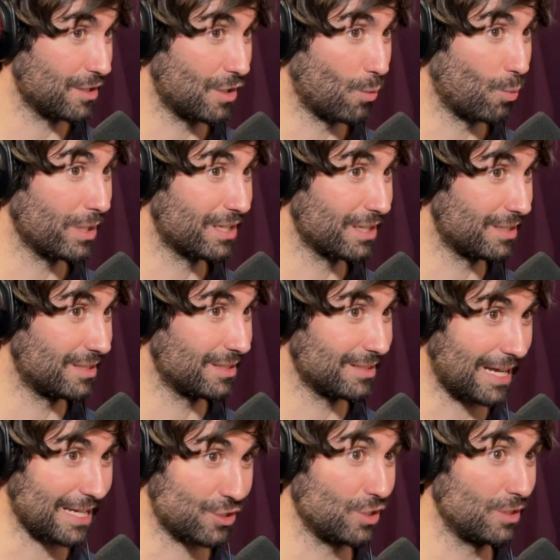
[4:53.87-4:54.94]
We could
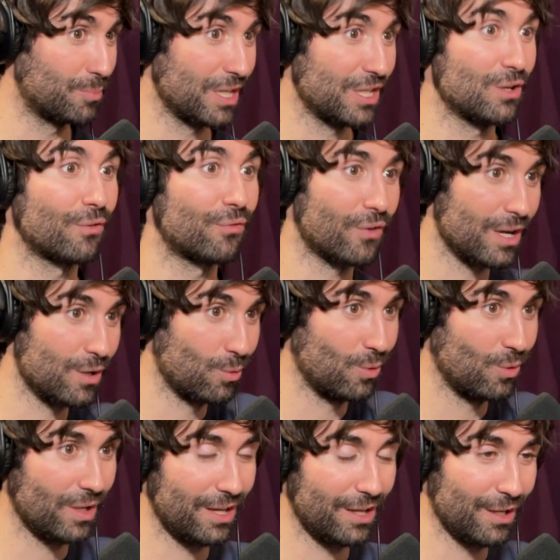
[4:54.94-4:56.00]
actually bring your friend
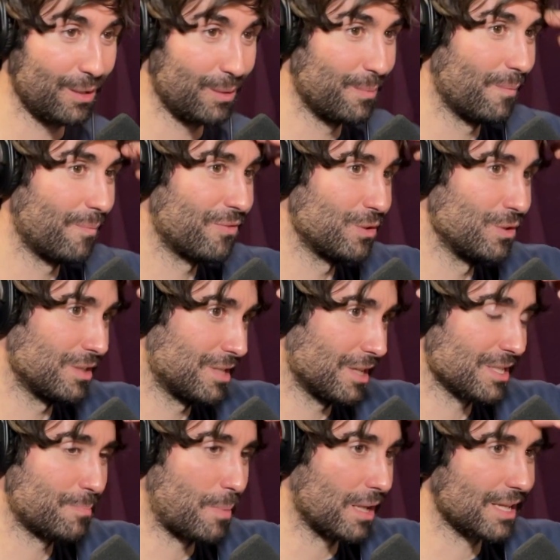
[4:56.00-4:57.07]
who
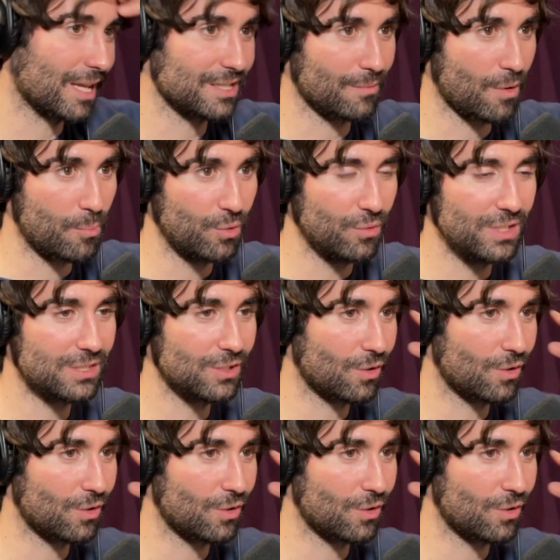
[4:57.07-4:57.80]
does podcasts about movies.